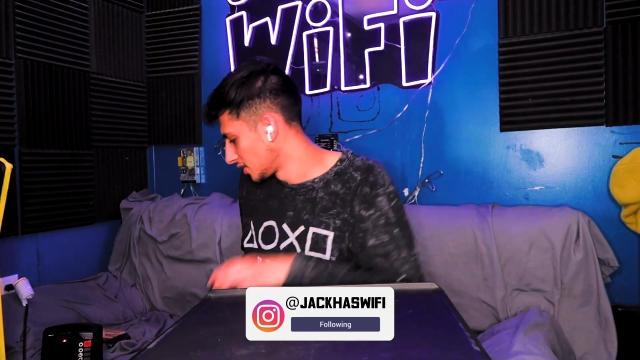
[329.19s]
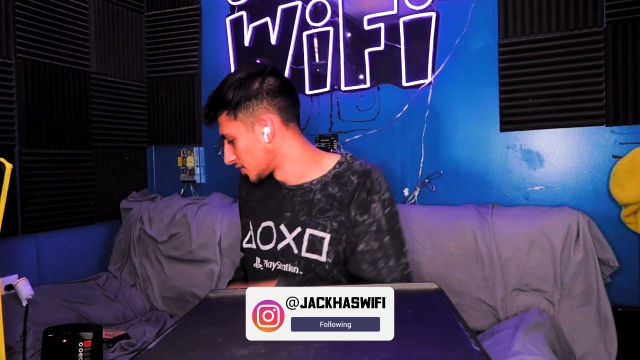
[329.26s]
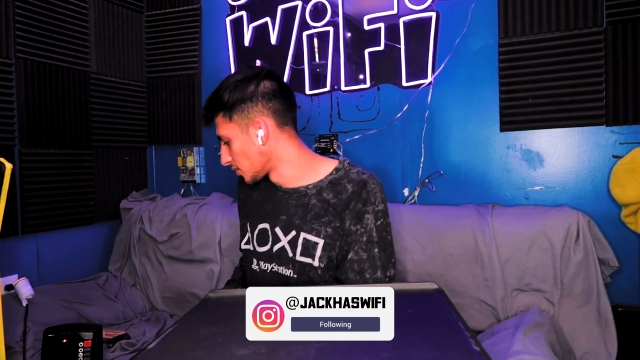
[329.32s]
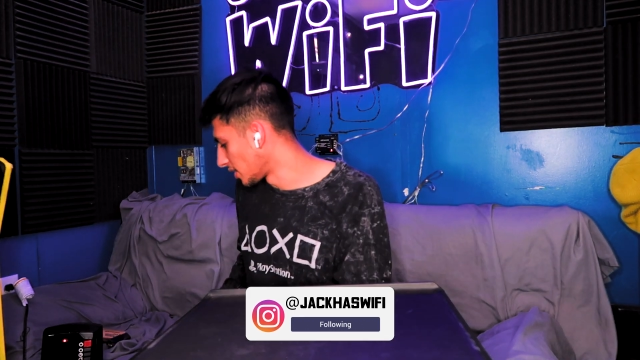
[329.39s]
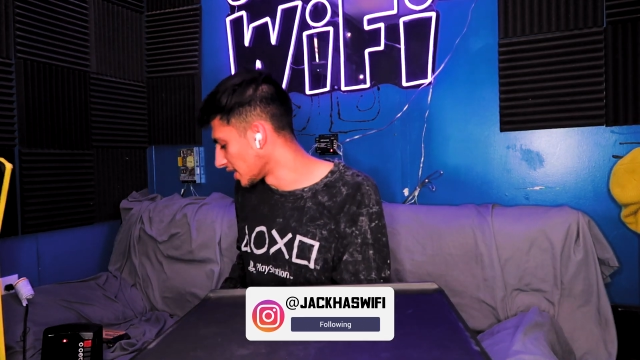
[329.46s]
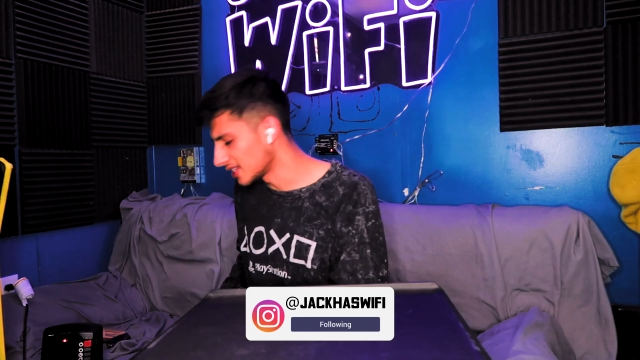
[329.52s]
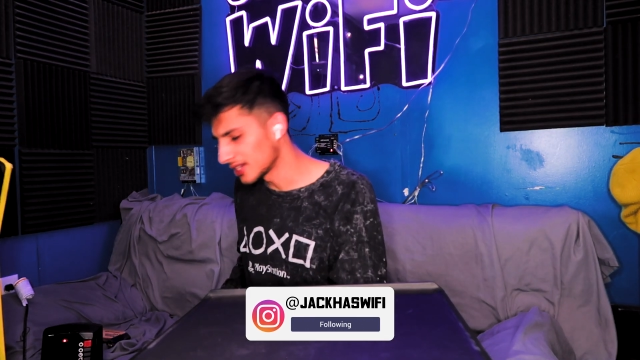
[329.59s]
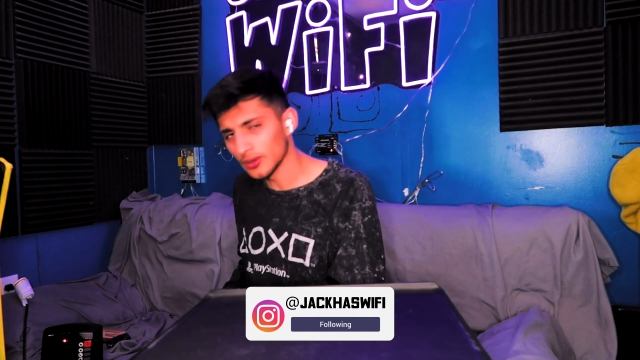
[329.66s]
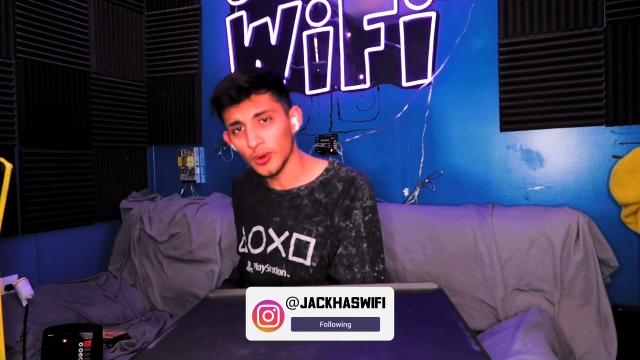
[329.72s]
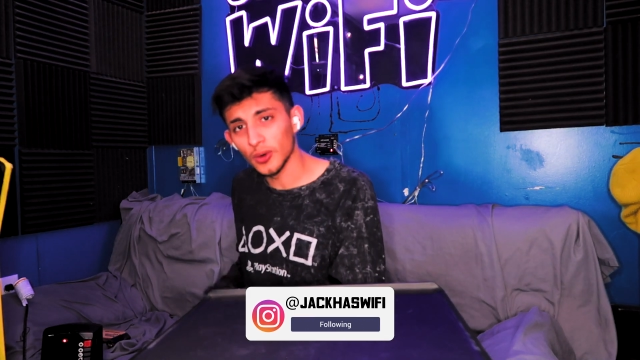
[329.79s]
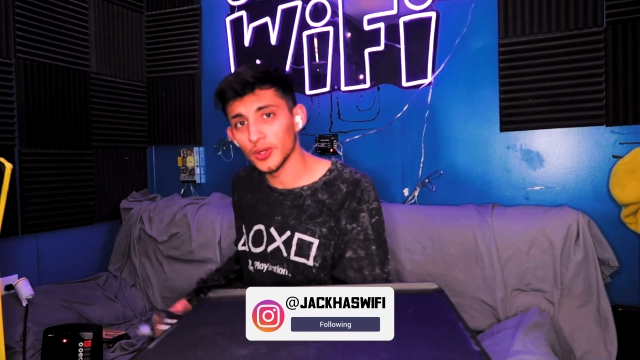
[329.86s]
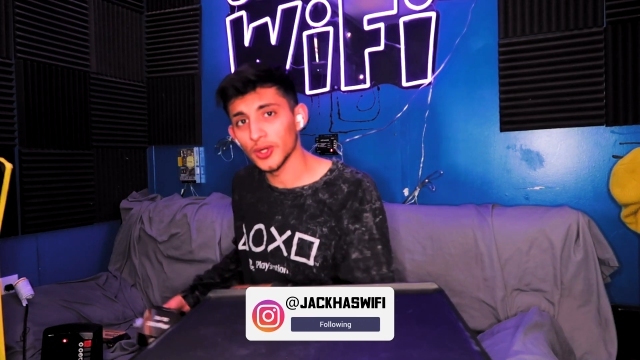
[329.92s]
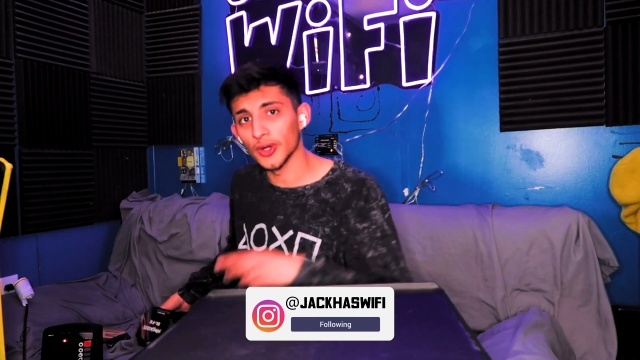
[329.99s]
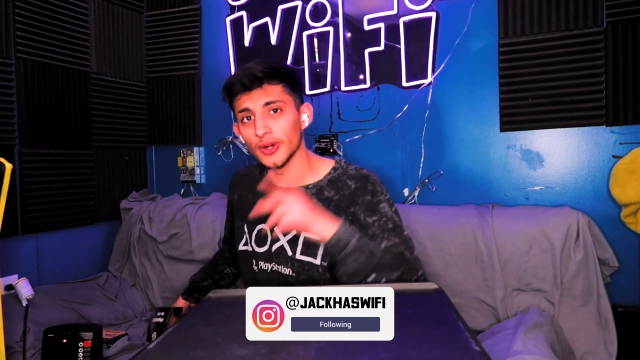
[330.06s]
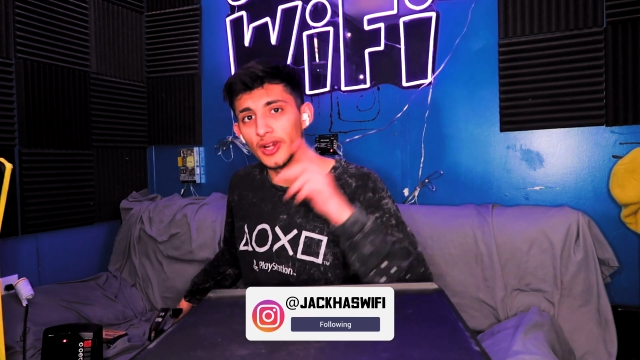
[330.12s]
So I did
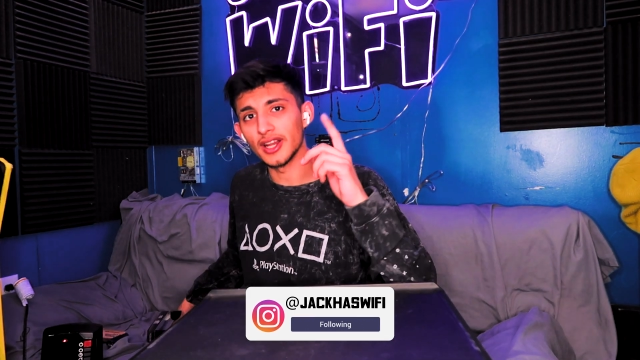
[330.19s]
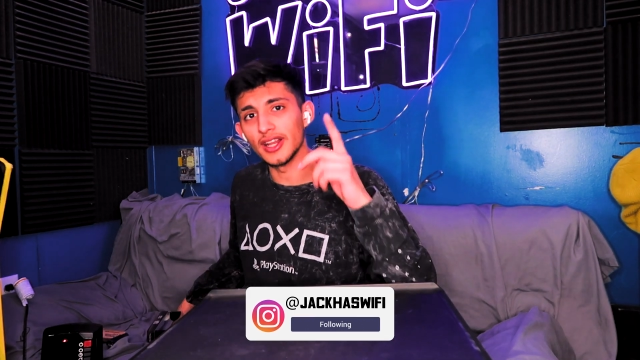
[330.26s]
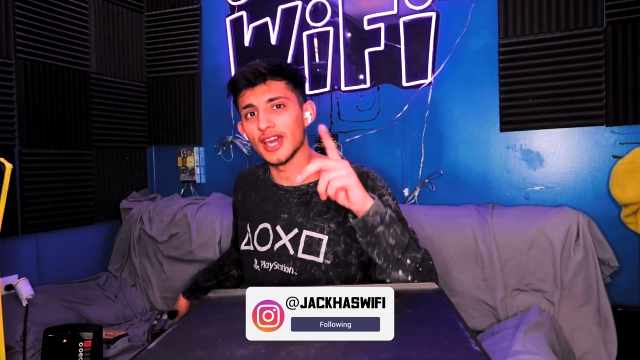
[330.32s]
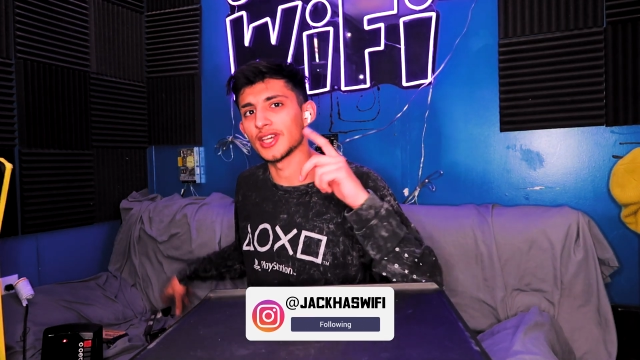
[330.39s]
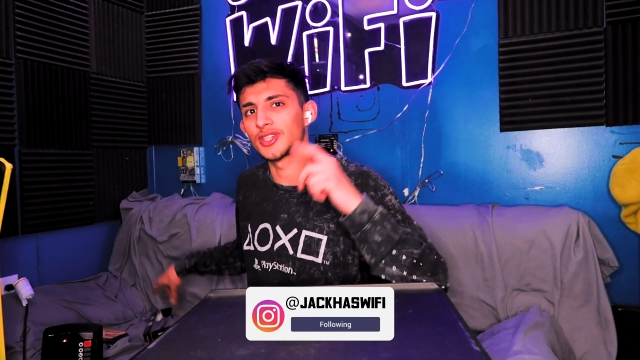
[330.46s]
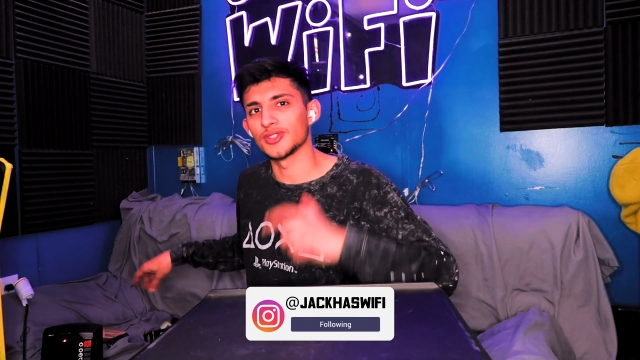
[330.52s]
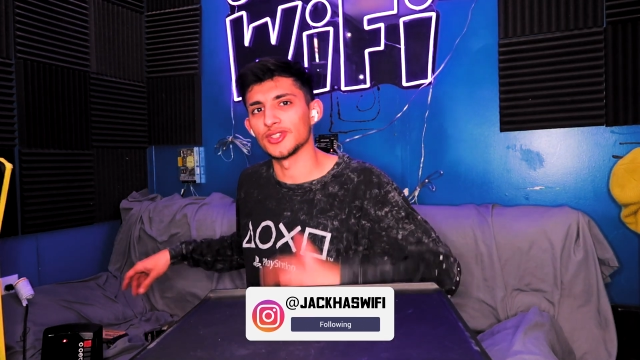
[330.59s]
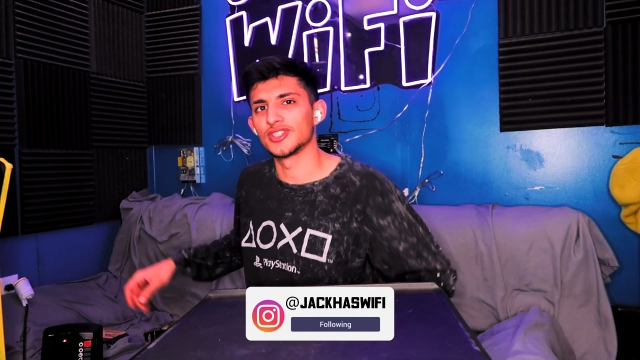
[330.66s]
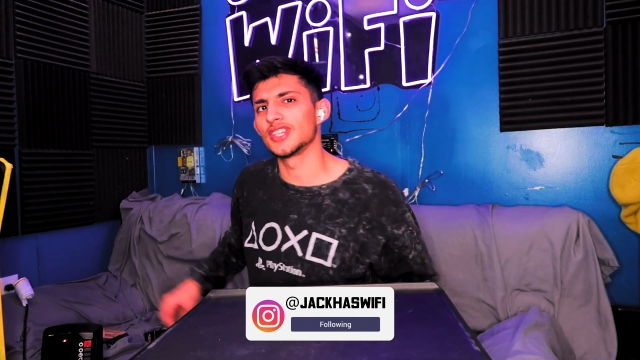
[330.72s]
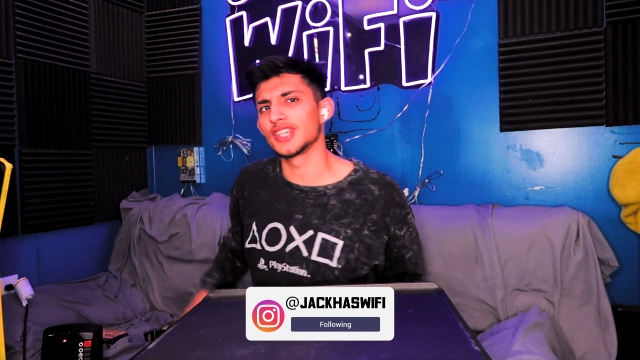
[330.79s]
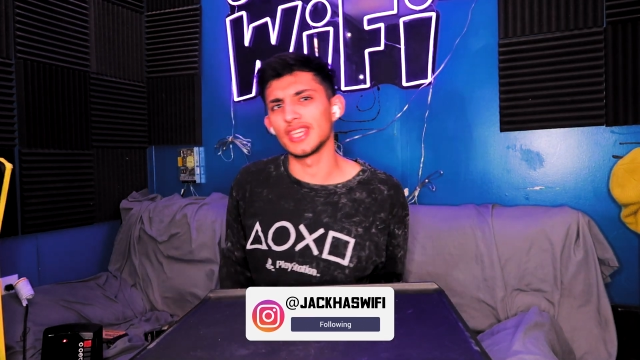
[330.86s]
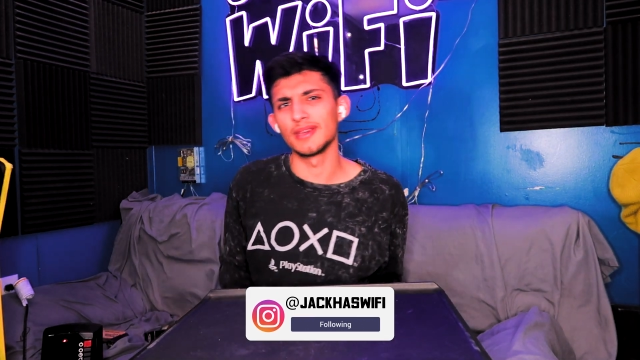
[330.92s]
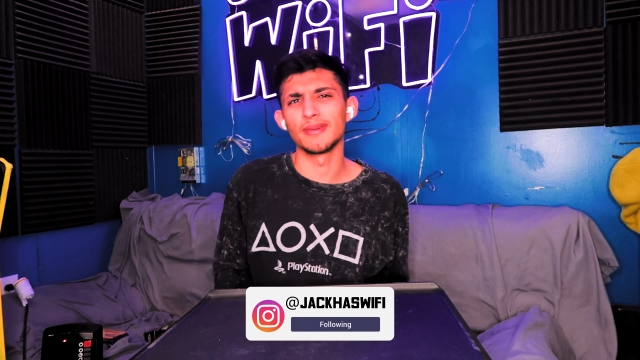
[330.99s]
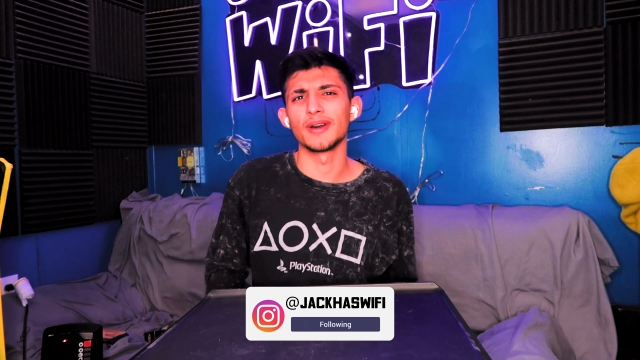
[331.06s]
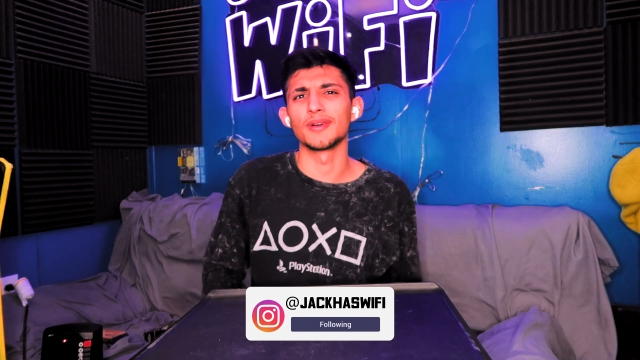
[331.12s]
order an extra
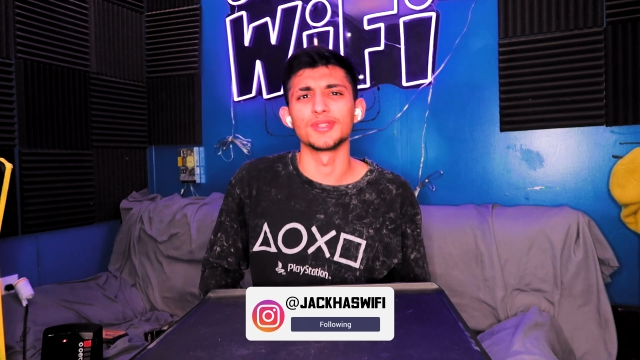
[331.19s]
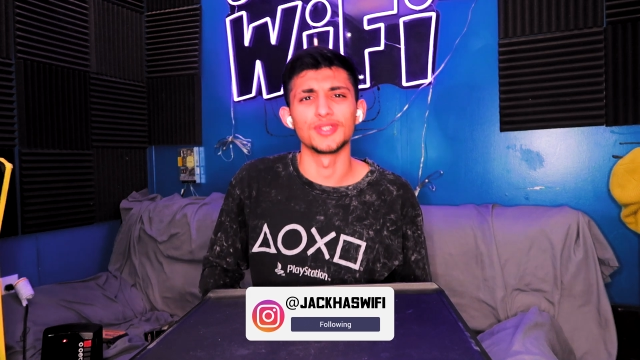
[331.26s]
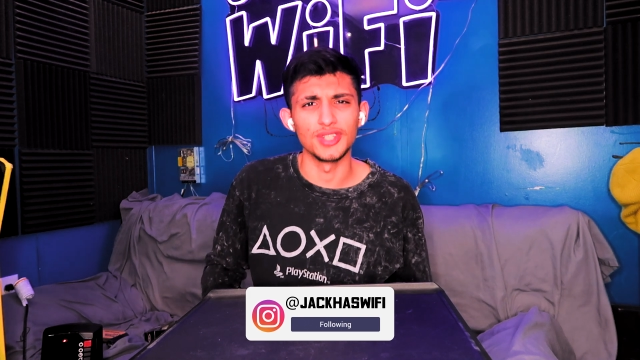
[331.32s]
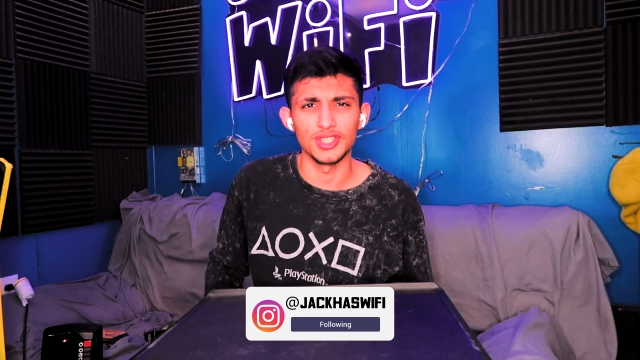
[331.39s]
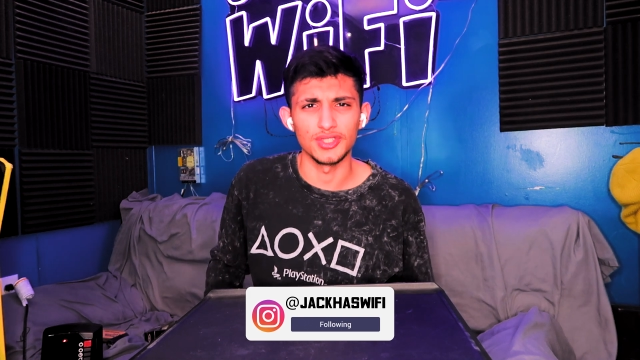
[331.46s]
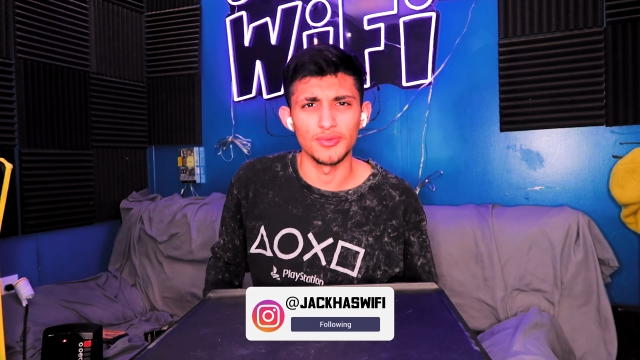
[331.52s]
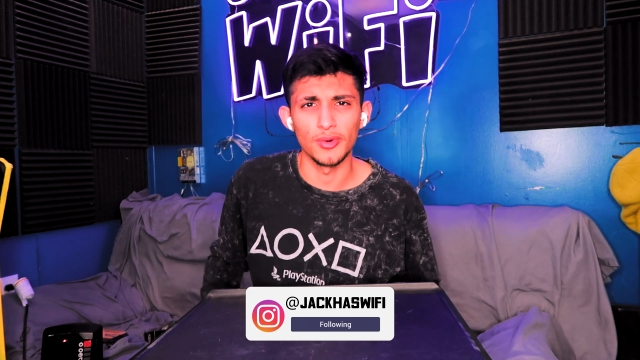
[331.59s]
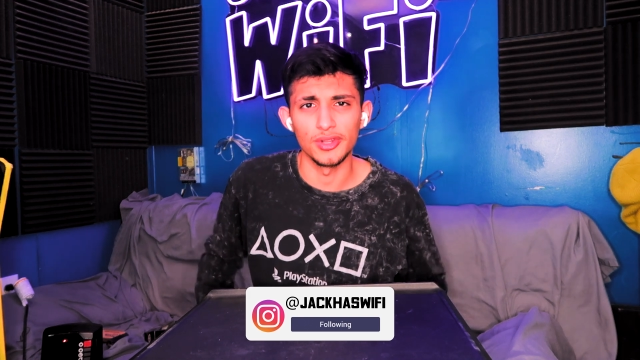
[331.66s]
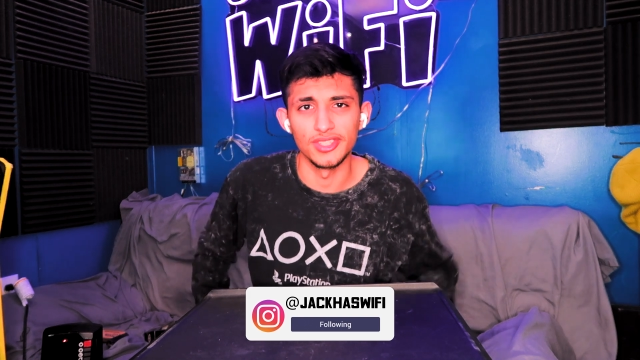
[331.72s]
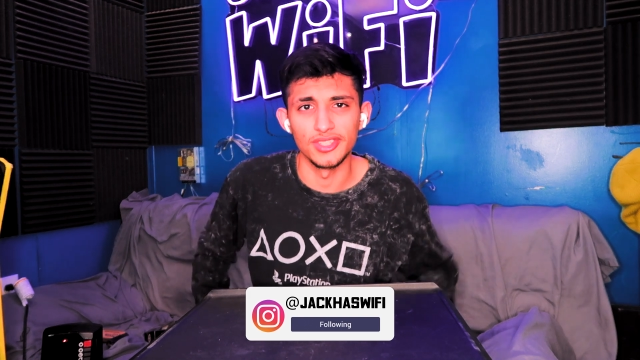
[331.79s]
sticky mount just for